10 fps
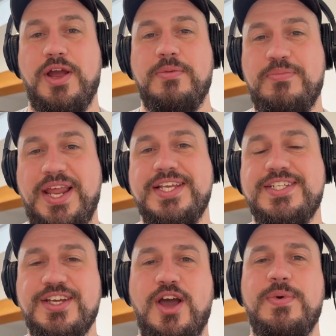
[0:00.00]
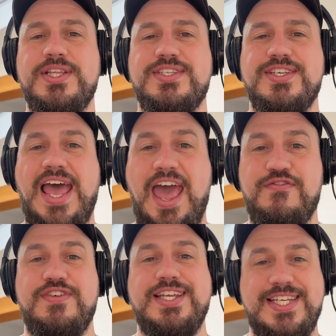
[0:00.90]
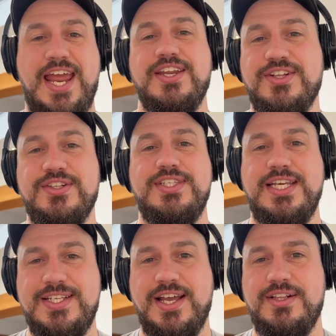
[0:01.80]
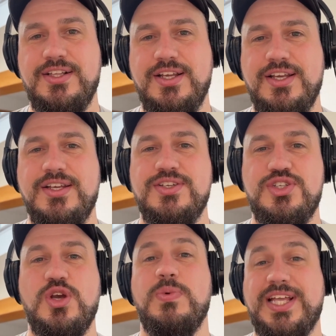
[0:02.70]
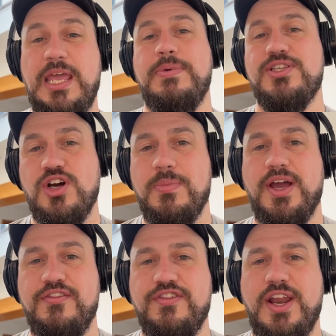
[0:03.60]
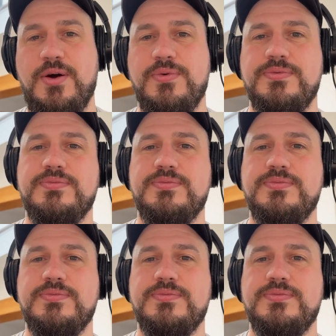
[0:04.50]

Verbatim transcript: right place to go into heavy technical detail, so we'll keep it top line for now.